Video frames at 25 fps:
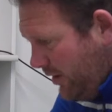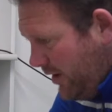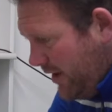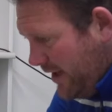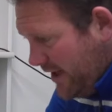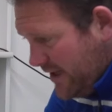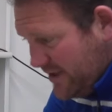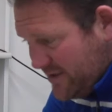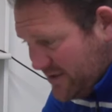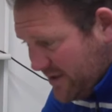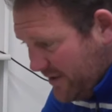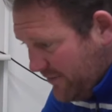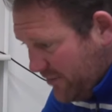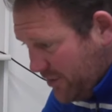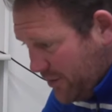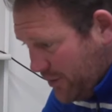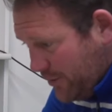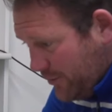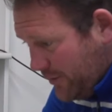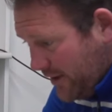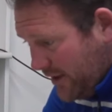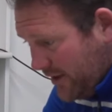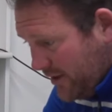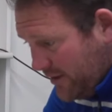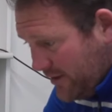He's never
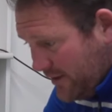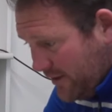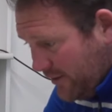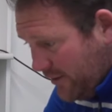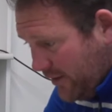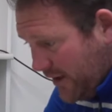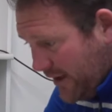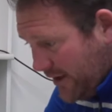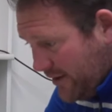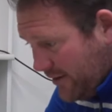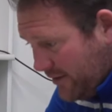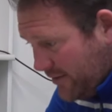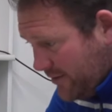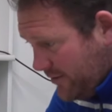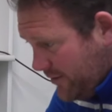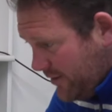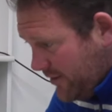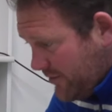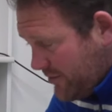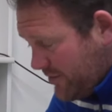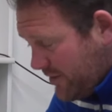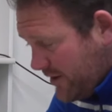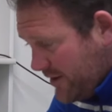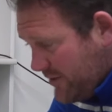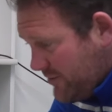known anything like
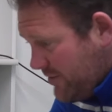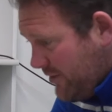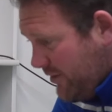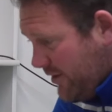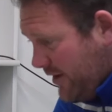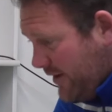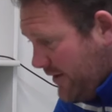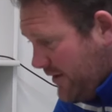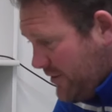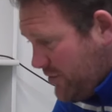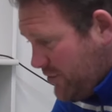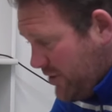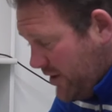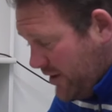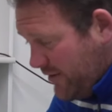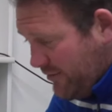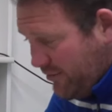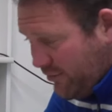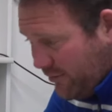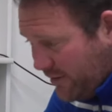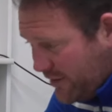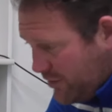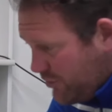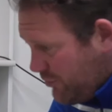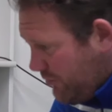a season like this year
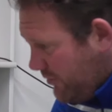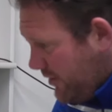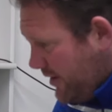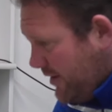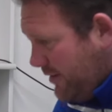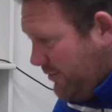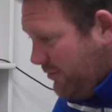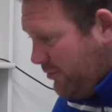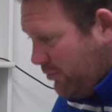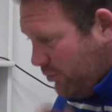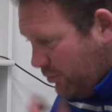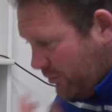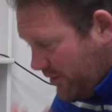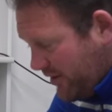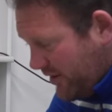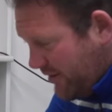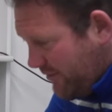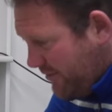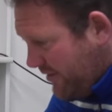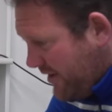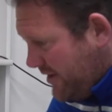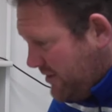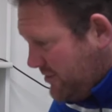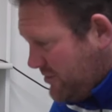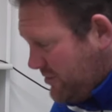for injury, for all the
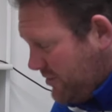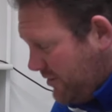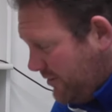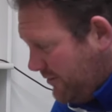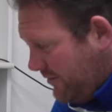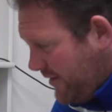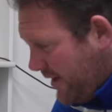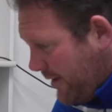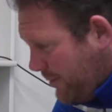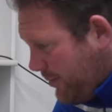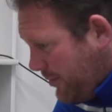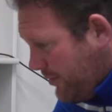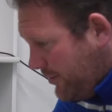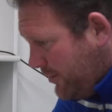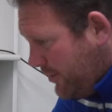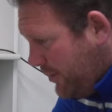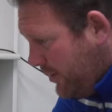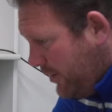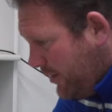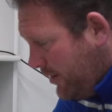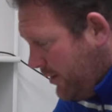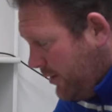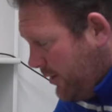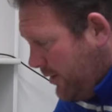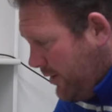events that have happened.
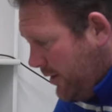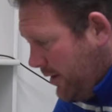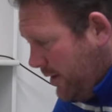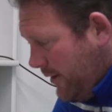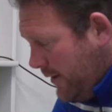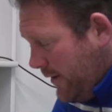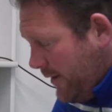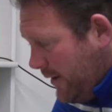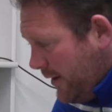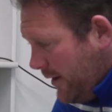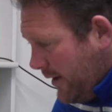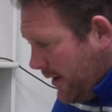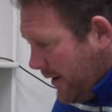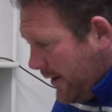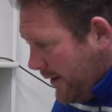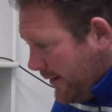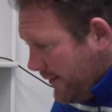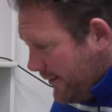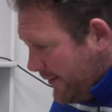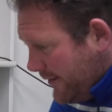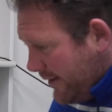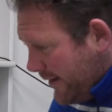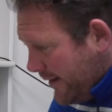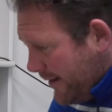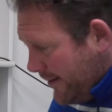
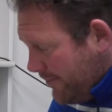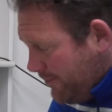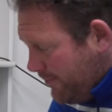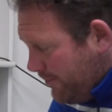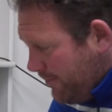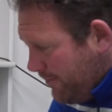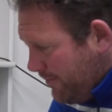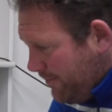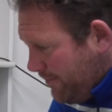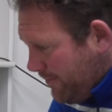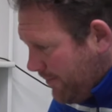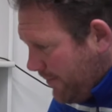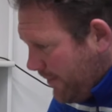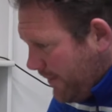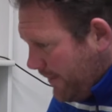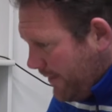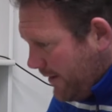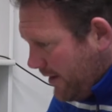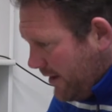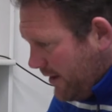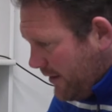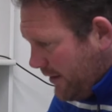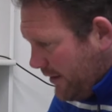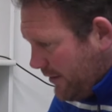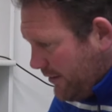And
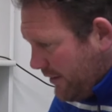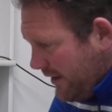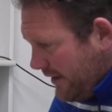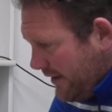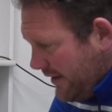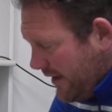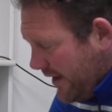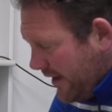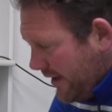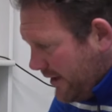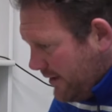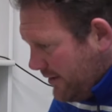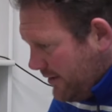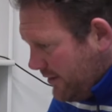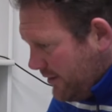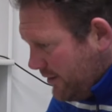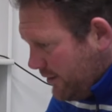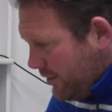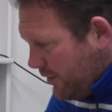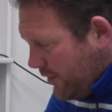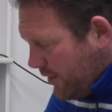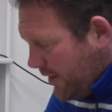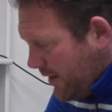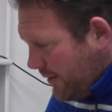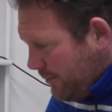I think that,
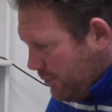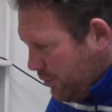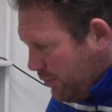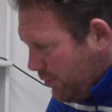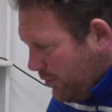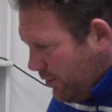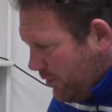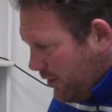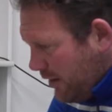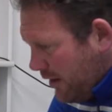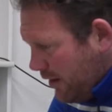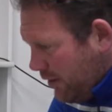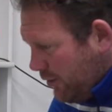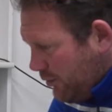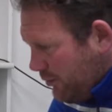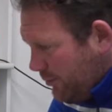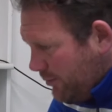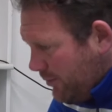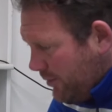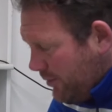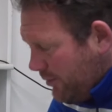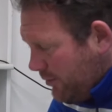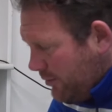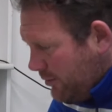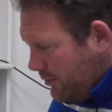you know, that brought
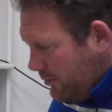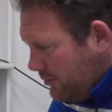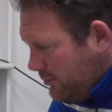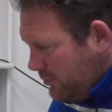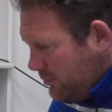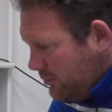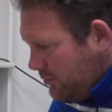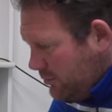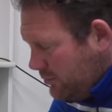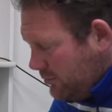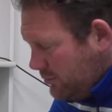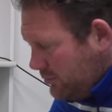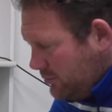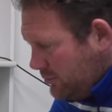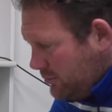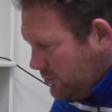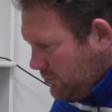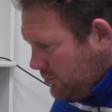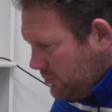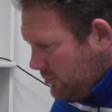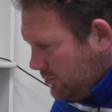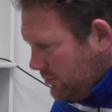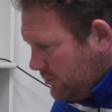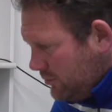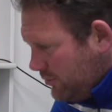home
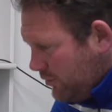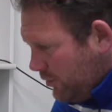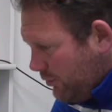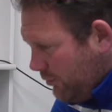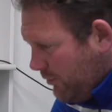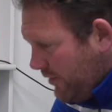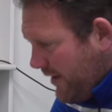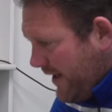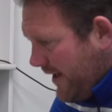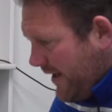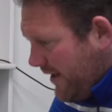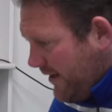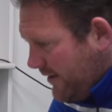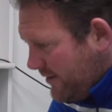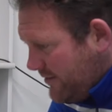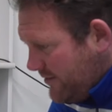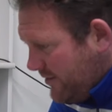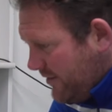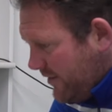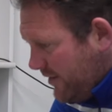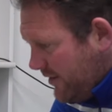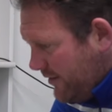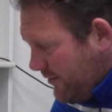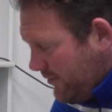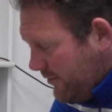the
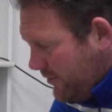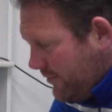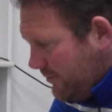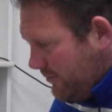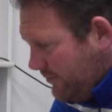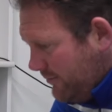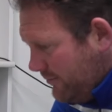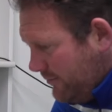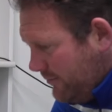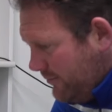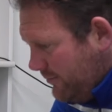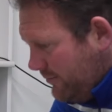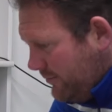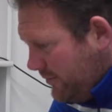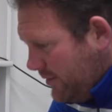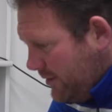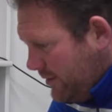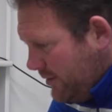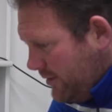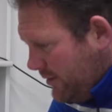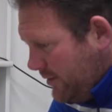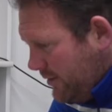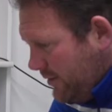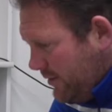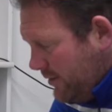reality and
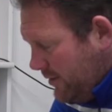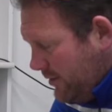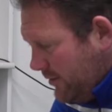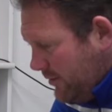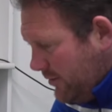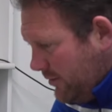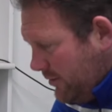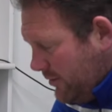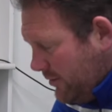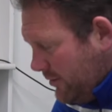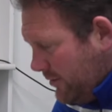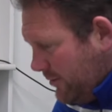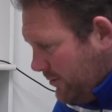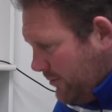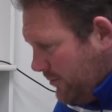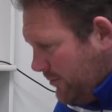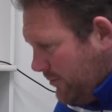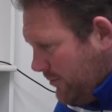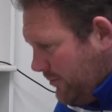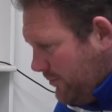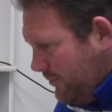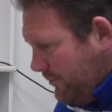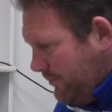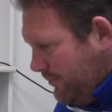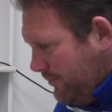
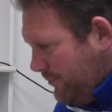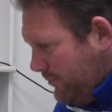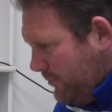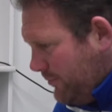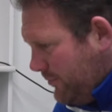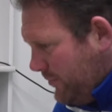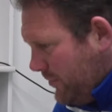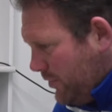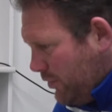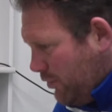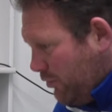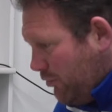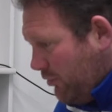the